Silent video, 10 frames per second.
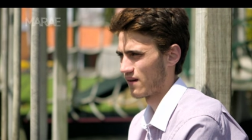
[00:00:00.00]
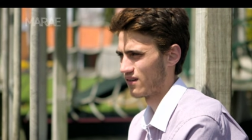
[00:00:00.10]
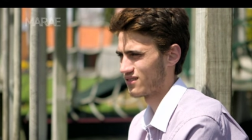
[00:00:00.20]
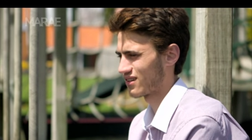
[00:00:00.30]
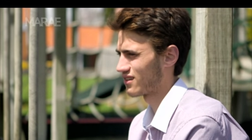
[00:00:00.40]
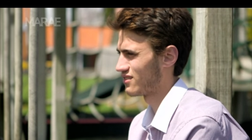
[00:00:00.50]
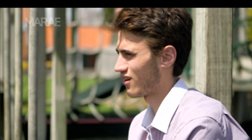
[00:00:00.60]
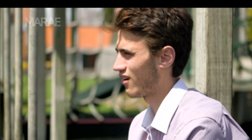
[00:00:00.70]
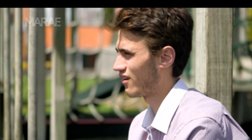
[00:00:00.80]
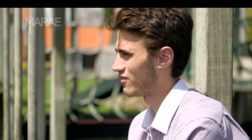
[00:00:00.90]
Sick and
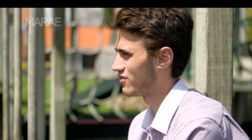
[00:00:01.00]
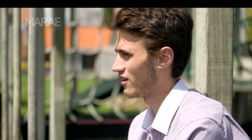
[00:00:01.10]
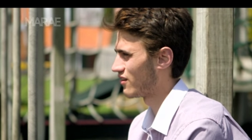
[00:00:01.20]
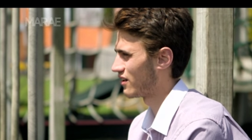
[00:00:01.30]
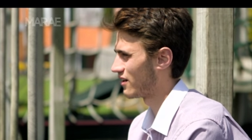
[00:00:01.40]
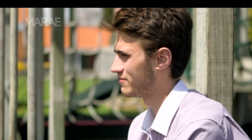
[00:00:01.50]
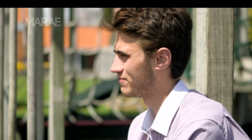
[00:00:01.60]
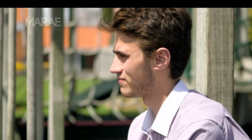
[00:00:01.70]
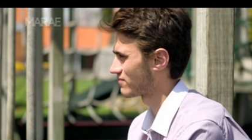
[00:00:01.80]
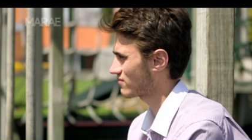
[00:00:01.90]
tired of hearing,
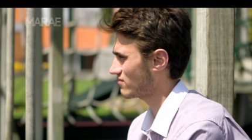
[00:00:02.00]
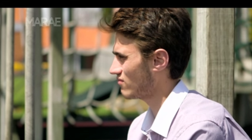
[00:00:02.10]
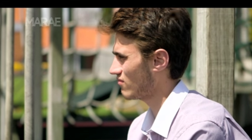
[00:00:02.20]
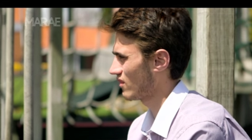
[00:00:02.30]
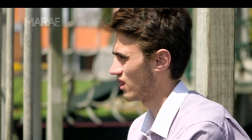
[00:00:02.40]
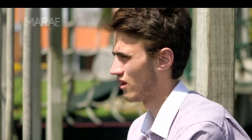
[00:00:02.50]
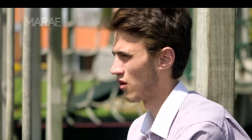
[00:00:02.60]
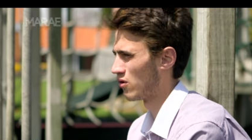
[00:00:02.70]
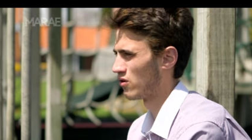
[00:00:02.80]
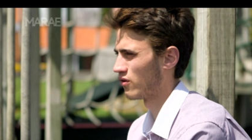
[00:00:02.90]
um, you
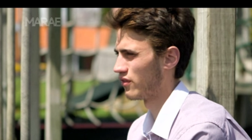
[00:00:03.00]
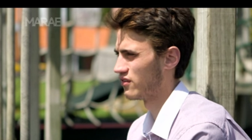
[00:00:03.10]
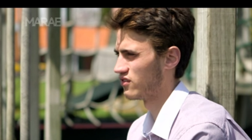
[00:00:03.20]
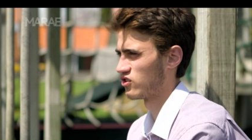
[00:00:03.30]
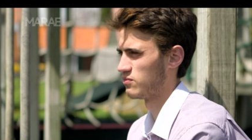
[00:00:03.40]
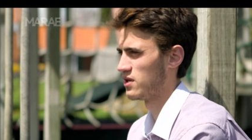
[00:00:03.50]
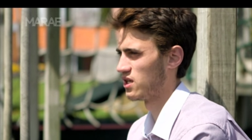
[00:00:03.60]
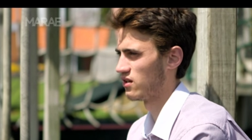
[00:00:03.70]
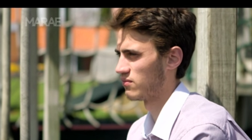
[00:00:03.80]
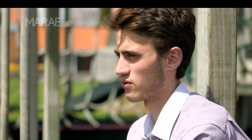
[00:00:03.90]
know, oh, there's this
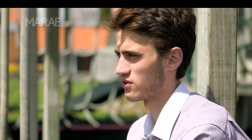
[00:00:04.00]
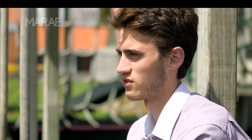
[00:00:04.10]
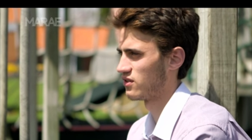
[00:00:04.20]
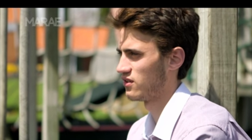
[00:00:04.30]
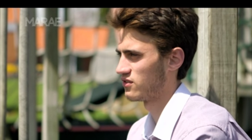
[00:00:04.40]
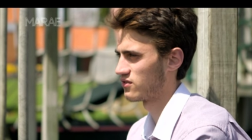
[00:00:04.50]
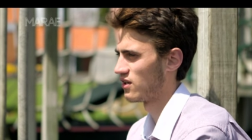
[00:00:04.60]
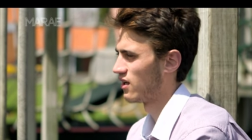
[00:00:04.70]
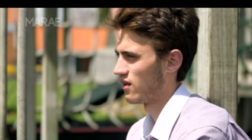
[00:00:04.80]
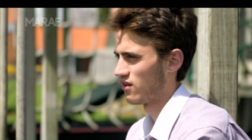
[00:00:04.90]
many in prison. There's this
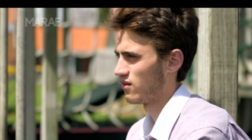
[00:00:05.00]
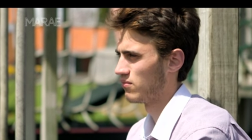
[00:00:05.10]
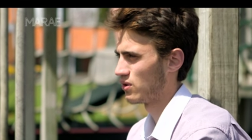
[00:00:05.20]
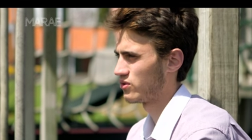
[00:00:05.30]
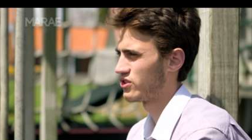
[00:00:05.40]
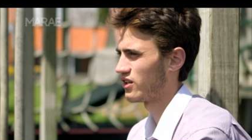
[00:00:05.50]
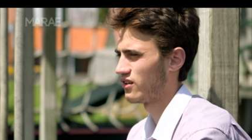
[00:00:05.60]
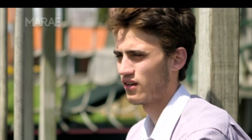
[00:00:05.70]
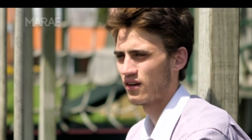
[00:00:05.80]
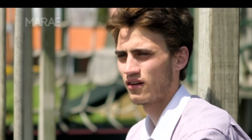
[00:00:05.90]
bullshit,
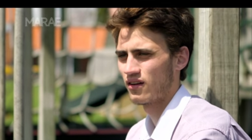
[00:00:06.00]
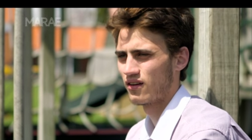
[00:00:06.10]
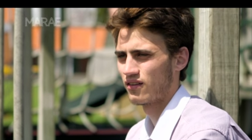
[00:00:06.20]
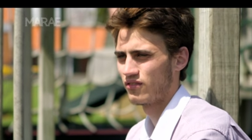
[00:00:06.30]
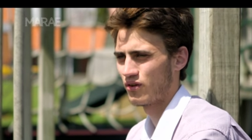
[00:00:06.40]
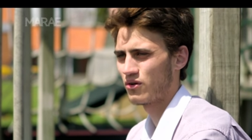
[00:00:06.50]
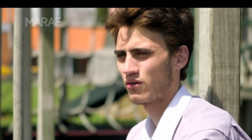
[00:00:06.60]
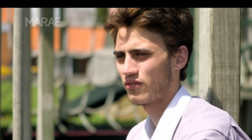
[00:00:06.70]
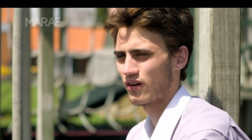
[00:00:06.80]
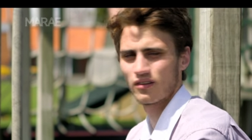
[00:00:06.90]
you know. Do
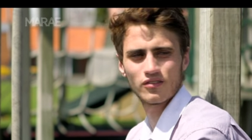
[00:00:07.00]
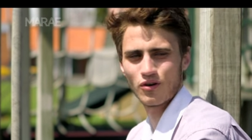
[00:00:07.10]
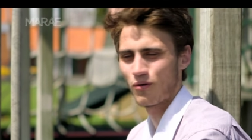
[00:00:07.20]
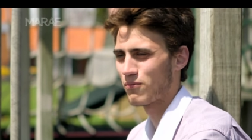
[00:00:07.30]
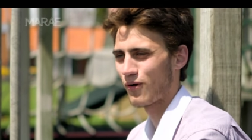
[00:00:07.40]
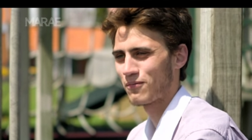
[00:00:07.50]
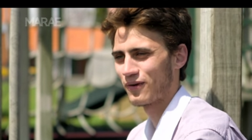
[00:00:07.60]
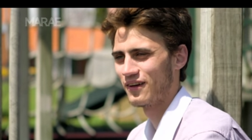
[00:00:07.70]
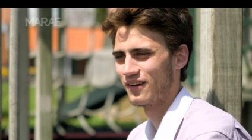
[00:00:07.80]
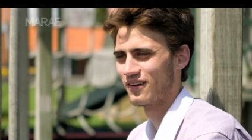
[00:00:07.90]
your job
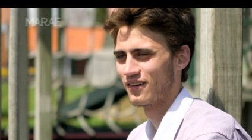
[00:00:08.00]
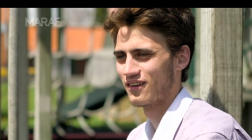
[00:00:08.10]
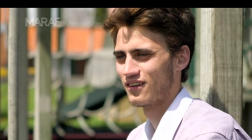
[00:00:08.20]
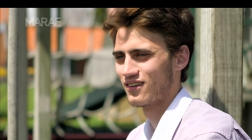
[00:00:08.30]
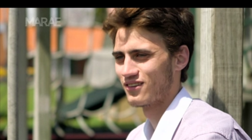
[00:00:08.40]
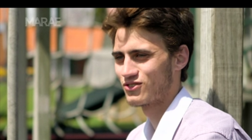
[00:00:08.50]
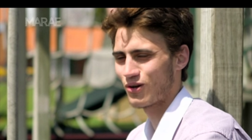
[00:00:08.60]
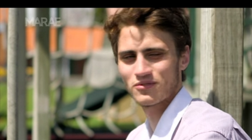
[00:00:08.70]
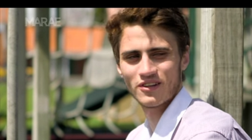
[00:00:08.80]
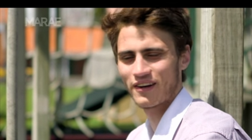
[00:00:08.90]
properly.
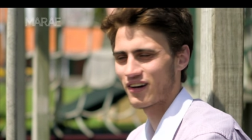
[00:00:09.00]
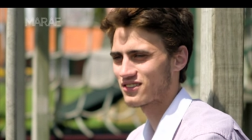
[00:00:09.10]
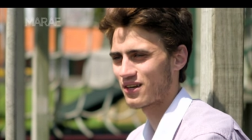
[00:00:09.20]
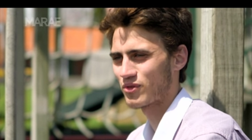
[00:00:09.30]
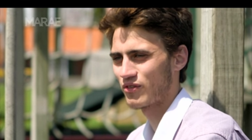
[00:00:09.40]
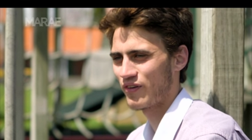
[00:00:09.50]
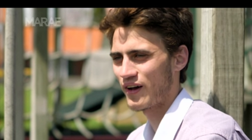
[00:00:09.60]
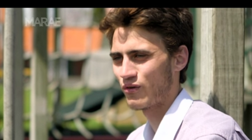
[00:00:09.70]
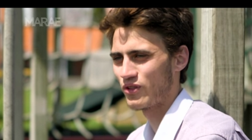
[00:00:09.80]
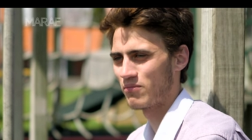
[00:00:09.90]
Stop setting us up to
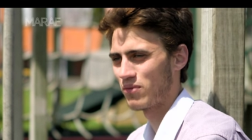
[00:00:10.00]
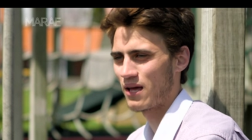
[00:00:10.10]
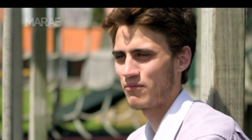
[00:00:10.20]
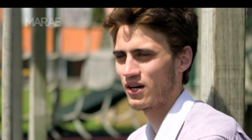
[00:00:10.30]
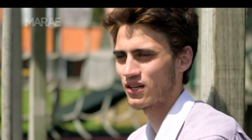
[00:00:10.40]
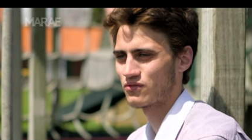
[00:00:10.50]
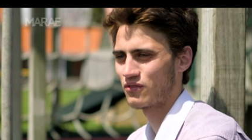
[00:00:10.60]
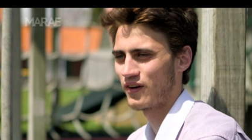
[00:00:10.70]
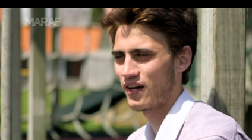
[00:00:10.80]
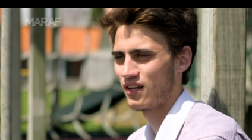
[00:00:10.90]
fail and then blaming us for
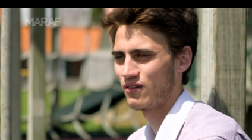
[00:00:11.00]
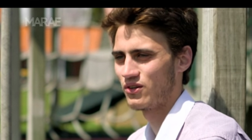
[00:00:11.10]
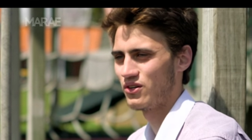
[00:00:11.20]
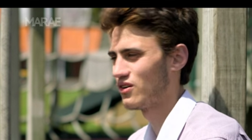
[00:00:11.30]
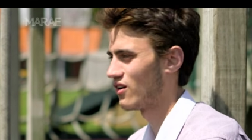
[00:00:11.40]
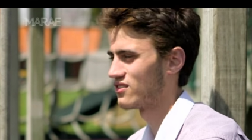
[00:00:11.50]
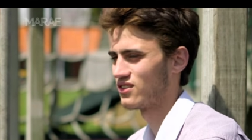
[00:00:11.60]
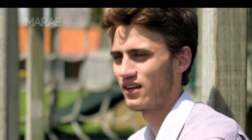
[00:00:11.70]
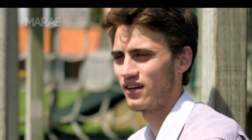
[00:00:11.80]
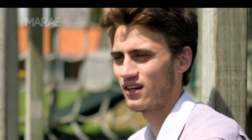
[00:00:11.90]
failing when you guys
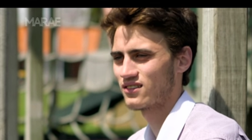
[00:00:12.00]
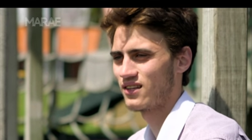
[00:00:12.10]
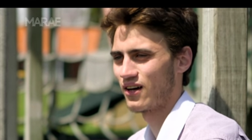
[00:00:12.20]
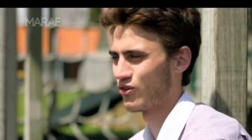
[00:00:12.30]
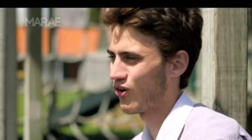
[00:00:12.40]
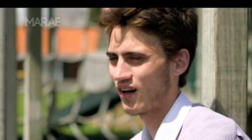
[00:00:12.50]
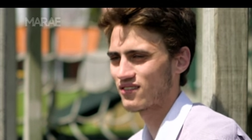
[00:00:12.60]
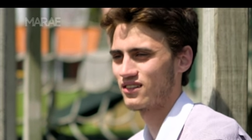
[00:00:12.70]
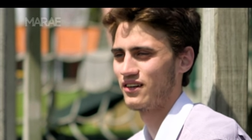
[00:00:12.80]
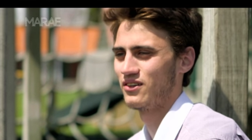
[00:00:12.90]
are letting us down, not
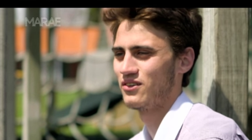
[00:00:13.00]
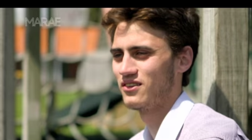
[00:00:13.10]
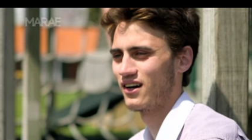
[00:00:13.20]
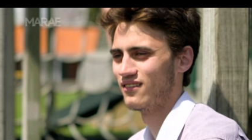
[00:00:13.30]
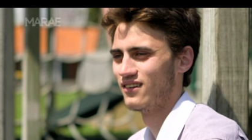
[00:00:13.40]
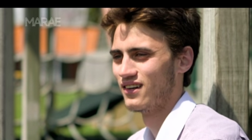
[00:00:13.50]
us letting you down.